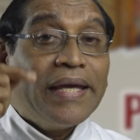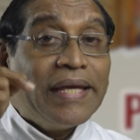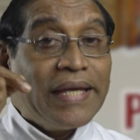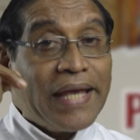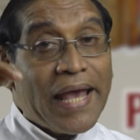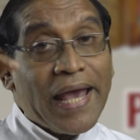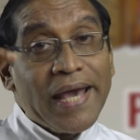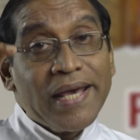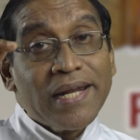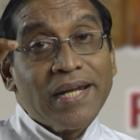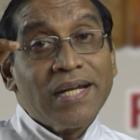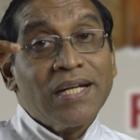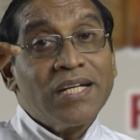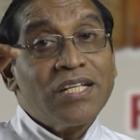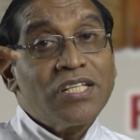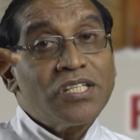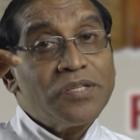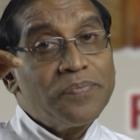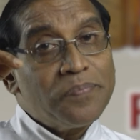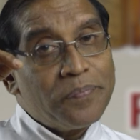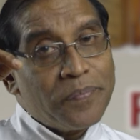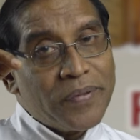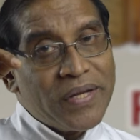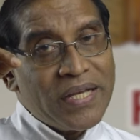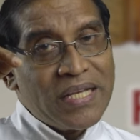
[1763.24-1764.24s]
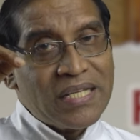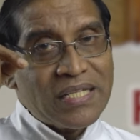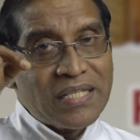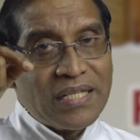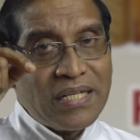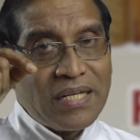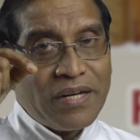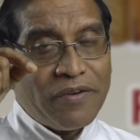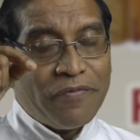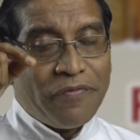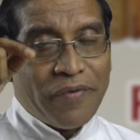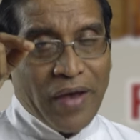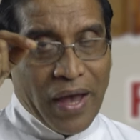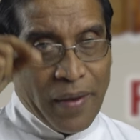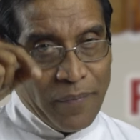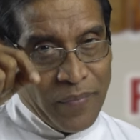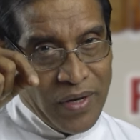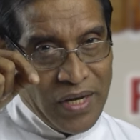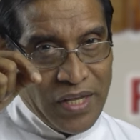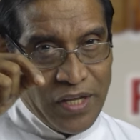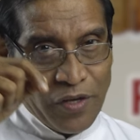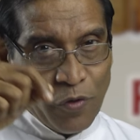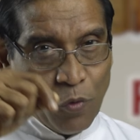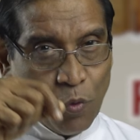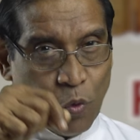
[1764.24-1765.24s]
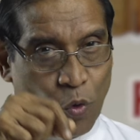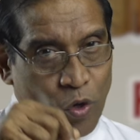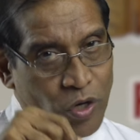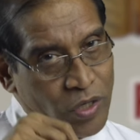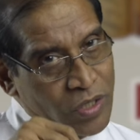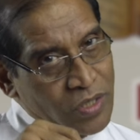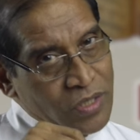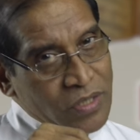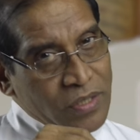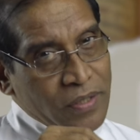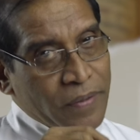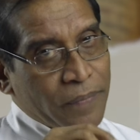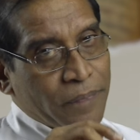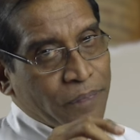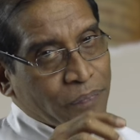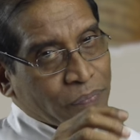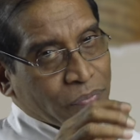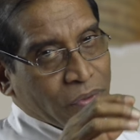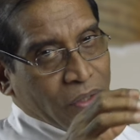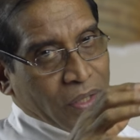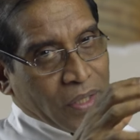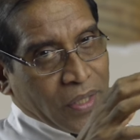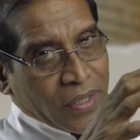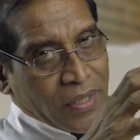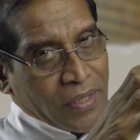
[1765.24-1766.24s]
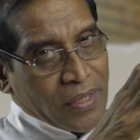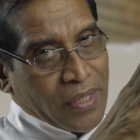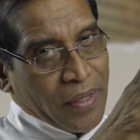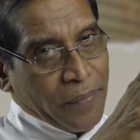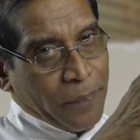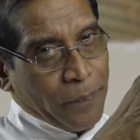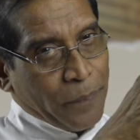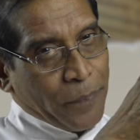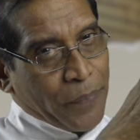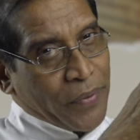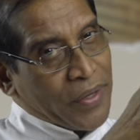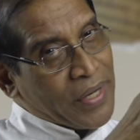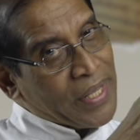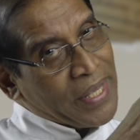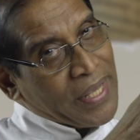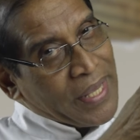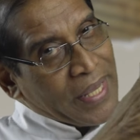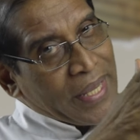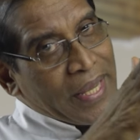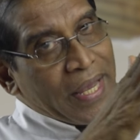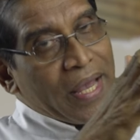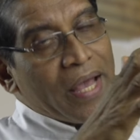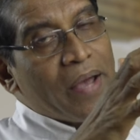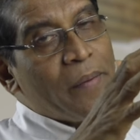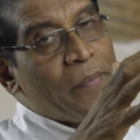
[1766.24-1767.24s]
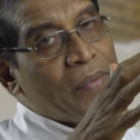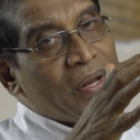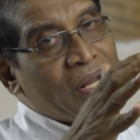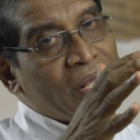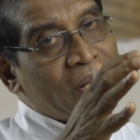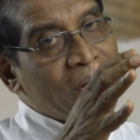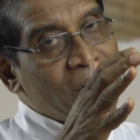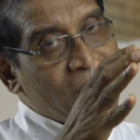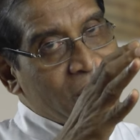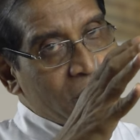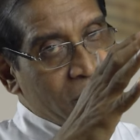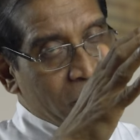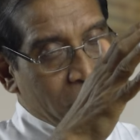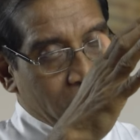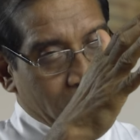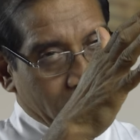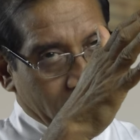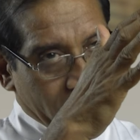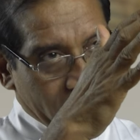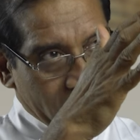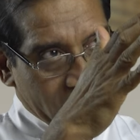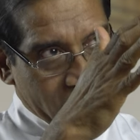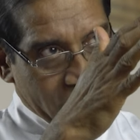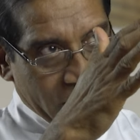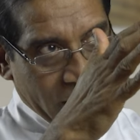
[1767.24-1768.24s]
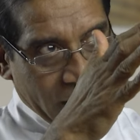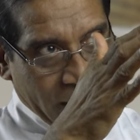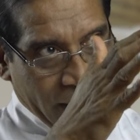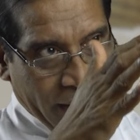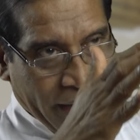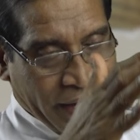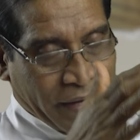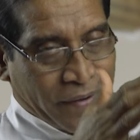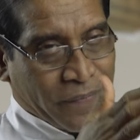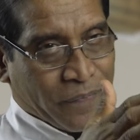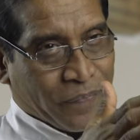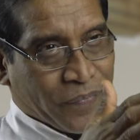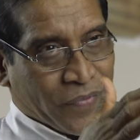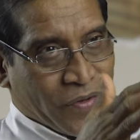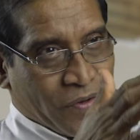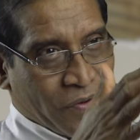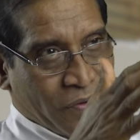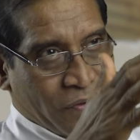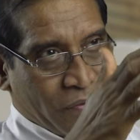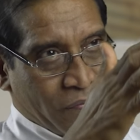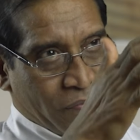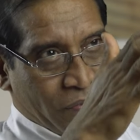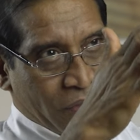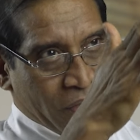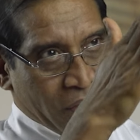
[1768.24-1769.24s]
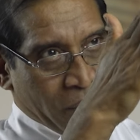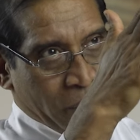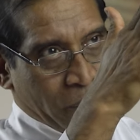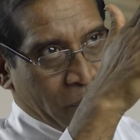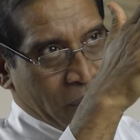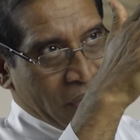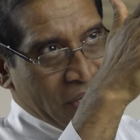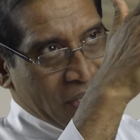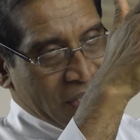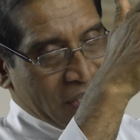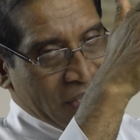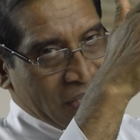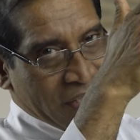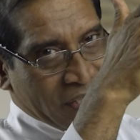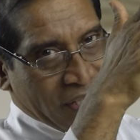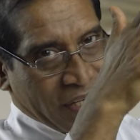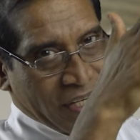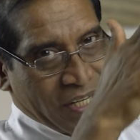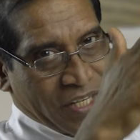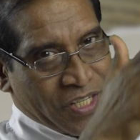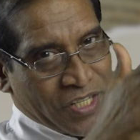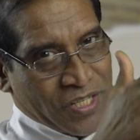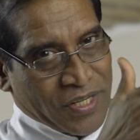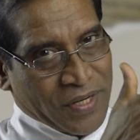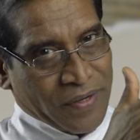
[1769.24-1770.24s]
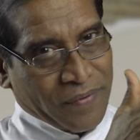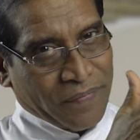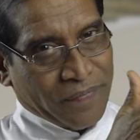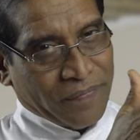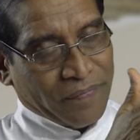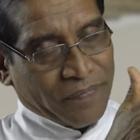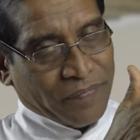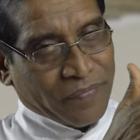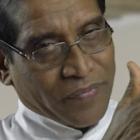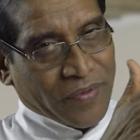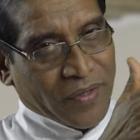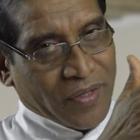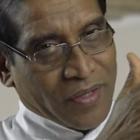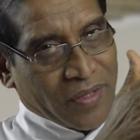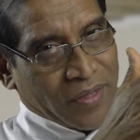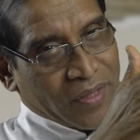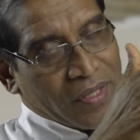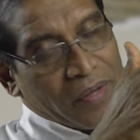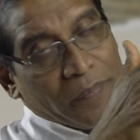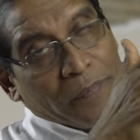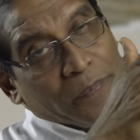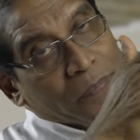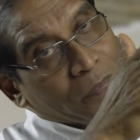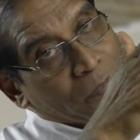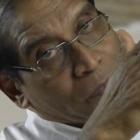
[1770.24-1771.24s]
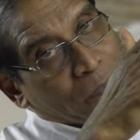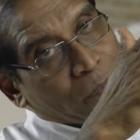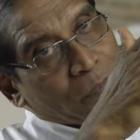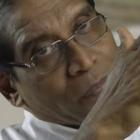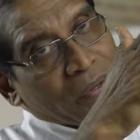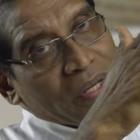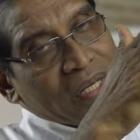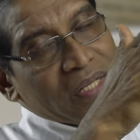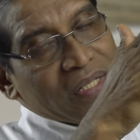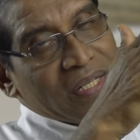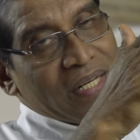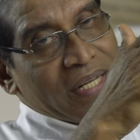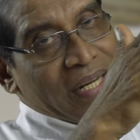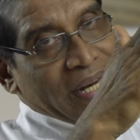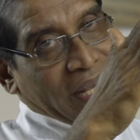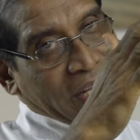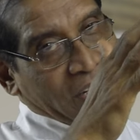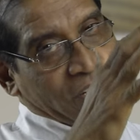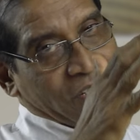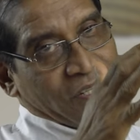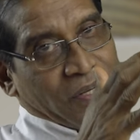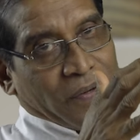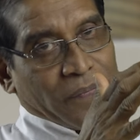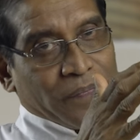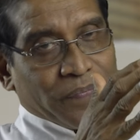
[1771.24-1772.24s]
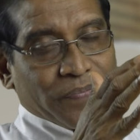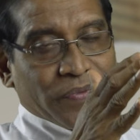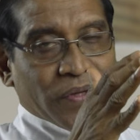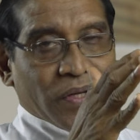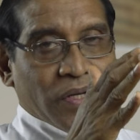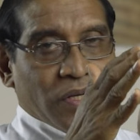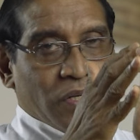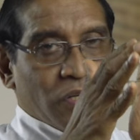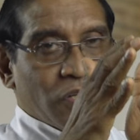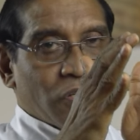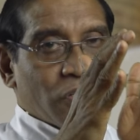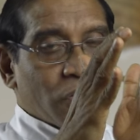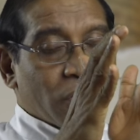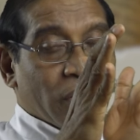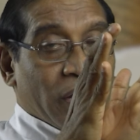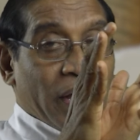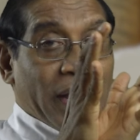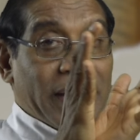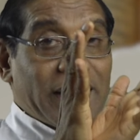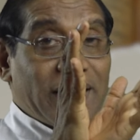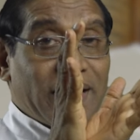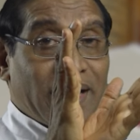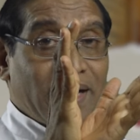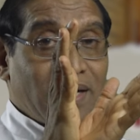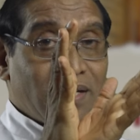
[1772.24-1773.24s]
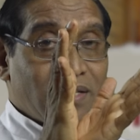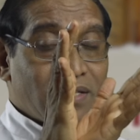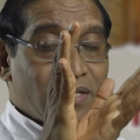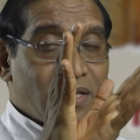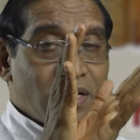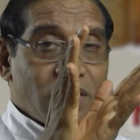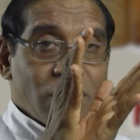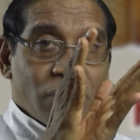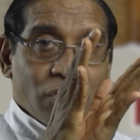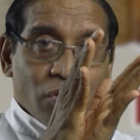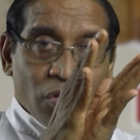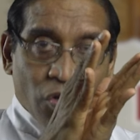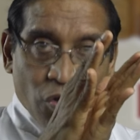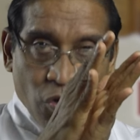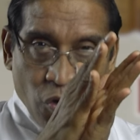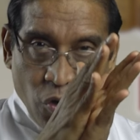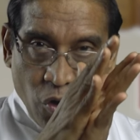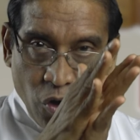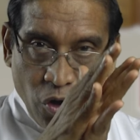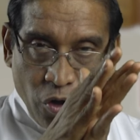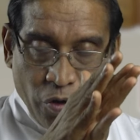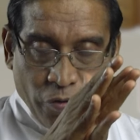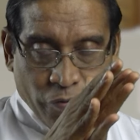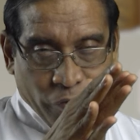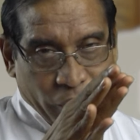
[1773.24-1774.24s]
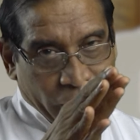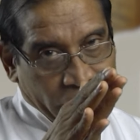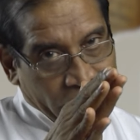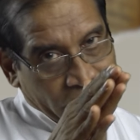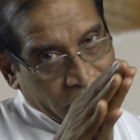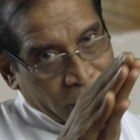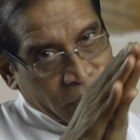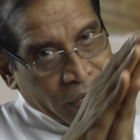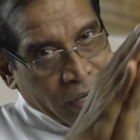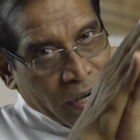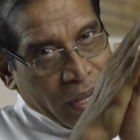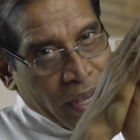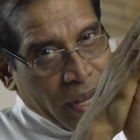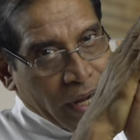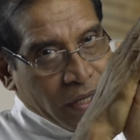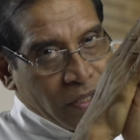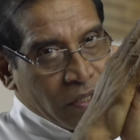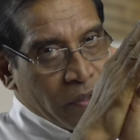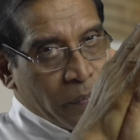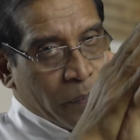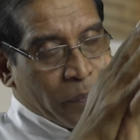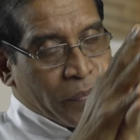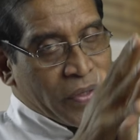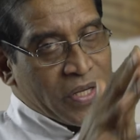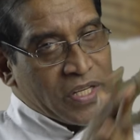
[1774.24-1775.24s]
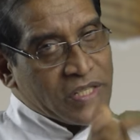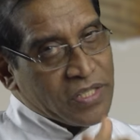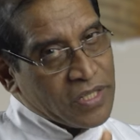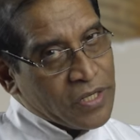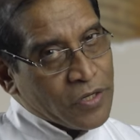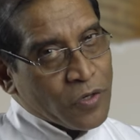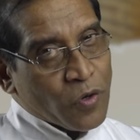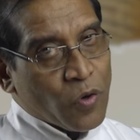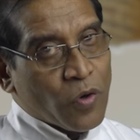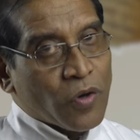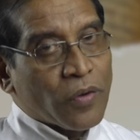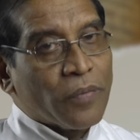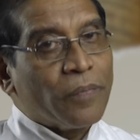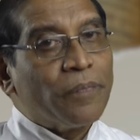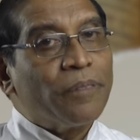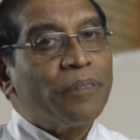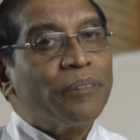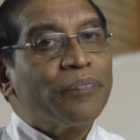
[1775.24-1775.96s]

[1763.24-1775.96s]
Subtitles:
Aaron's priestly family was the preeminent priestly line, the priestly tradition. The priestly writer highlights the role of Aaron and the priestly role.